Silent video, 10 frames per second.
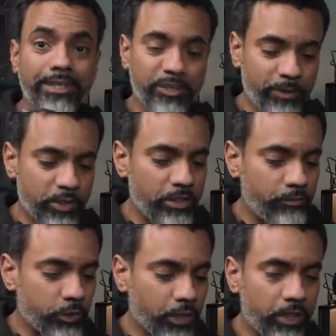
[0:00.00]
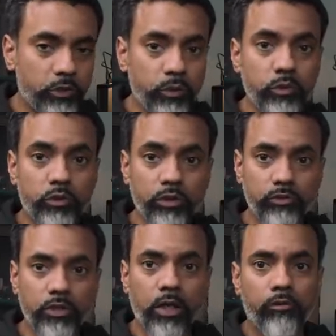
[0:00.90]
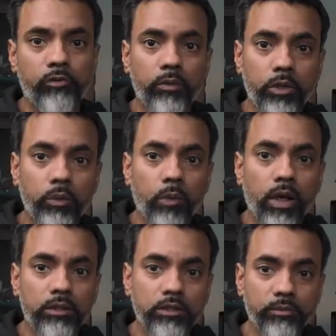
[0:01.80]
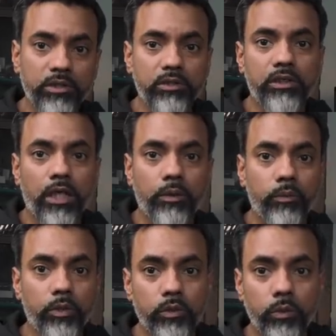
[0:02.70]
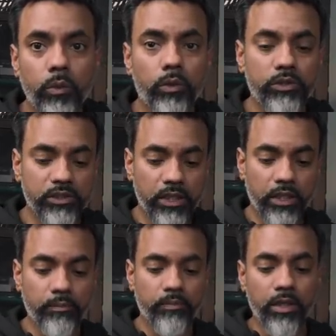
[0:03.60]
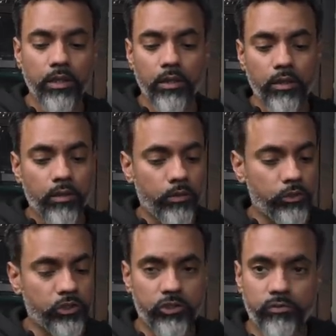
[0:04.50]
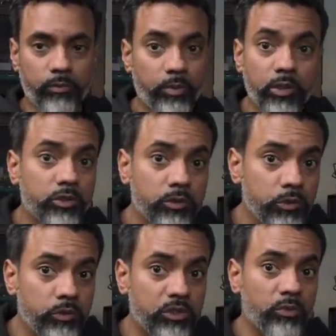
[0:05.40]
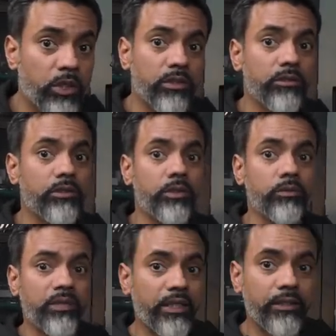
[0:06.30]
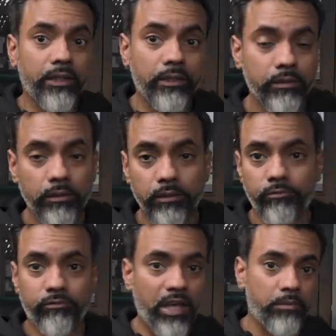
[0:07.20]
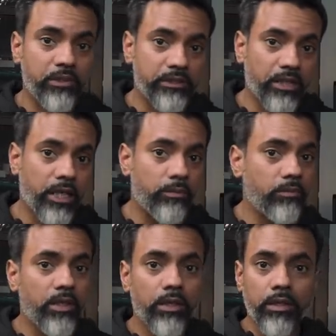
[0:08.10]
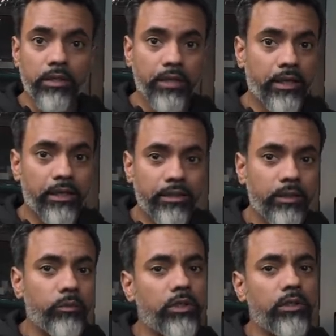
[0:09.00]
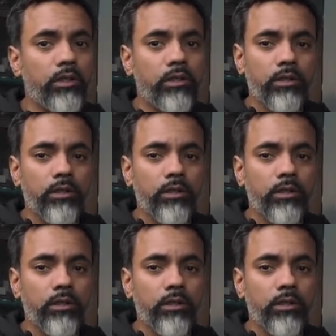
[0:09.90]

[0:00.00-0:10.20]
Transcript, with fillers: especially if you're trying to do street photography where you want something to carry with you all the time, or just for personal use as well, date night, family time, that kind of thing, where